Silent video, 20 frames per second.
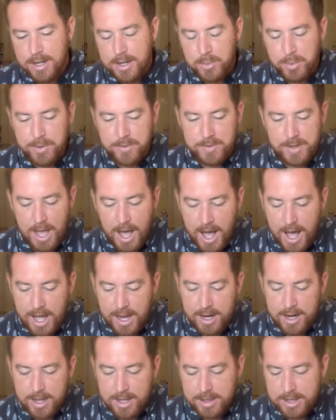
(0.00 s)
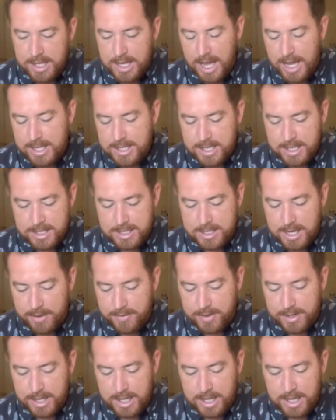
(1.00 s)
We've got the
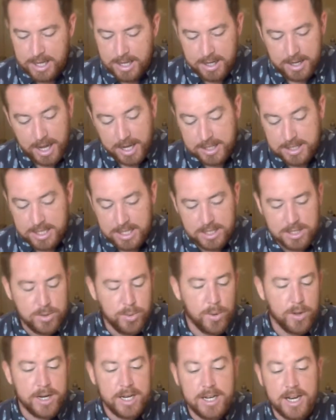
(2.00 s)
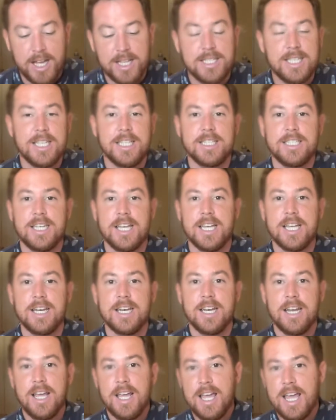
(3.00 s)
1870, 1920, 1910,